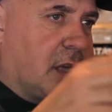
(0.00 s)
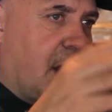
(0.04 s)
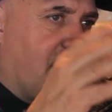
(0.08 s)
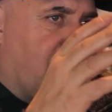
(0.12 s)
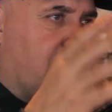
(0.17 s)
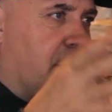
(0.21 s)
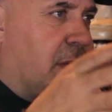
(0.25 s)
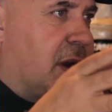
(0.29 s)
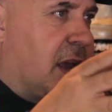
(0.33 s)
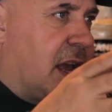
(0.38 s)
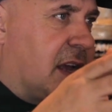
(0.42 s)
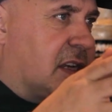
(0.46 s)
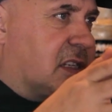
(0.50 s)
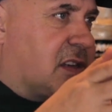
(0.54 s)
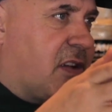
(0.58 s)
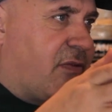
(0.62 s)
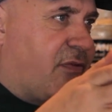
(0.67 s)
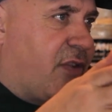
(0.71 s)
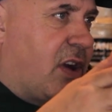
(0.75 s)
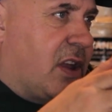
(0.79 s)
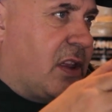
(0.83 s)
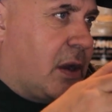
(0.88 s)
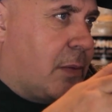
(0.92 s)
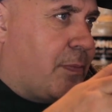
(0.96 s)
everybody has
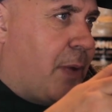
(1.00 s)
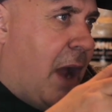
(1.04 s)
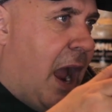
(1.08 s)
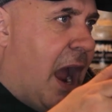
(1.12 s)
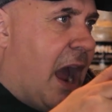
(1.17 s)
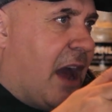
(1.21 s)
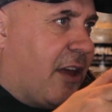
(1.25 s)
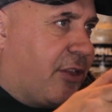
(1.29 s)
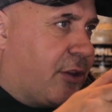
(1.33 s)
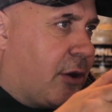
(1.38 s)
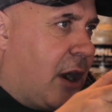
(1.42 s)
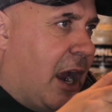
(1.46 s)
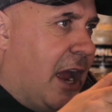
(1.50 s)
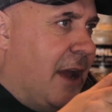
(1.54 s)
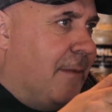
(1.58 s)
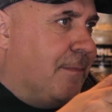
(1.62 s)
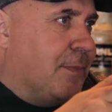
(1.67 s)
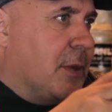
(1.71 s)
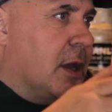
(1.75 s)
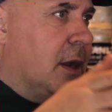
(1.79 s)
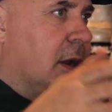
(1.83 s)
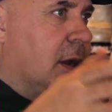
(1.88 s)
to find their path, right?